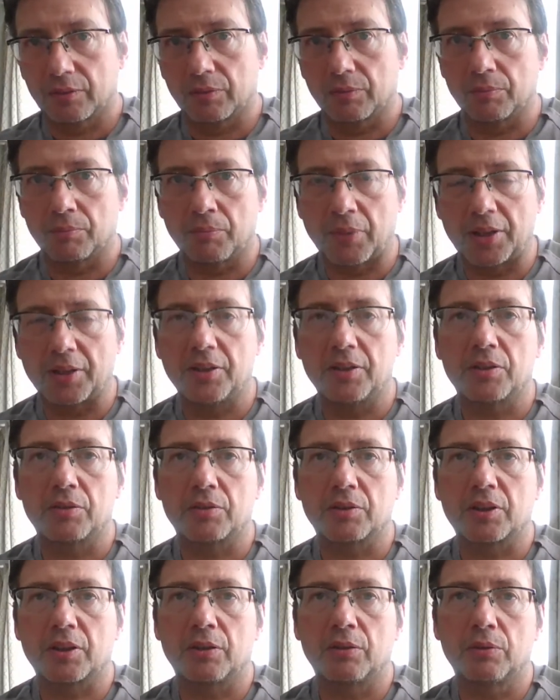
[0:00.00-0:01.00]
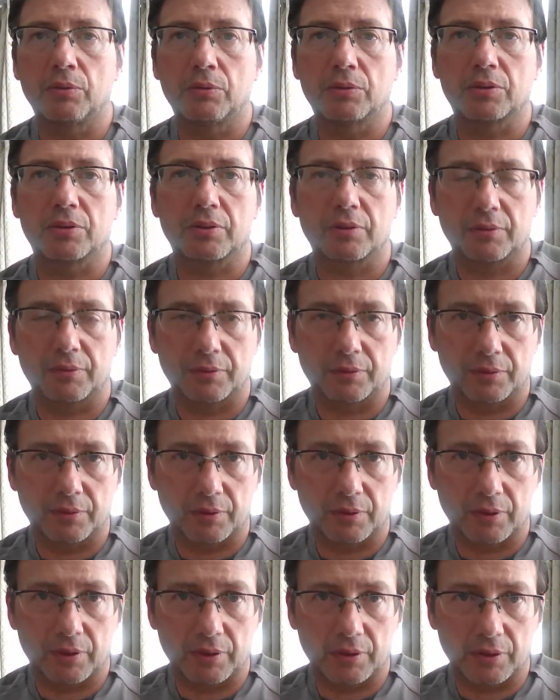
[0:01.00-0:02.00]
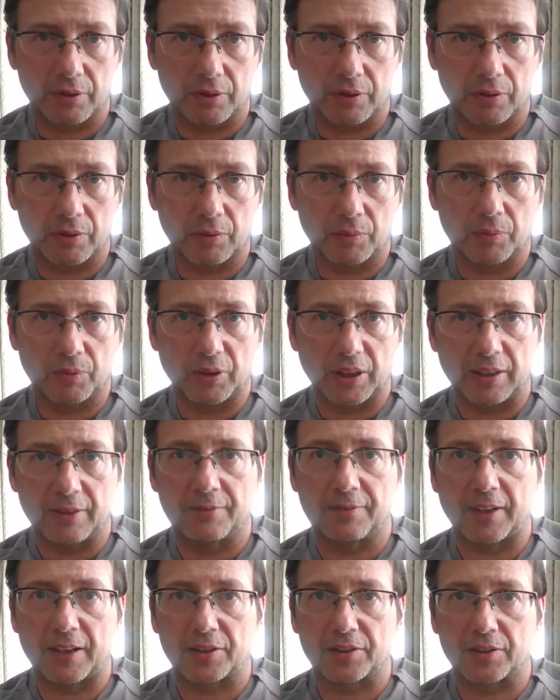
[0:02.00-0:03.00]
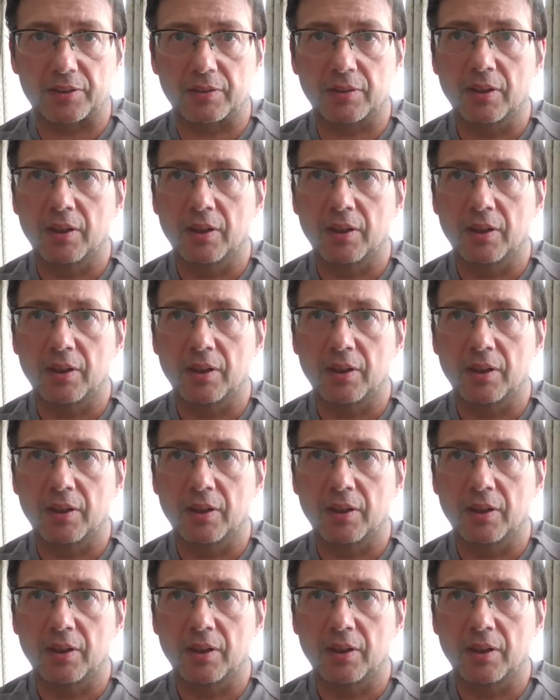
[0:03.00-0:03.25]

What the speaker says: Money that you can lose, invest.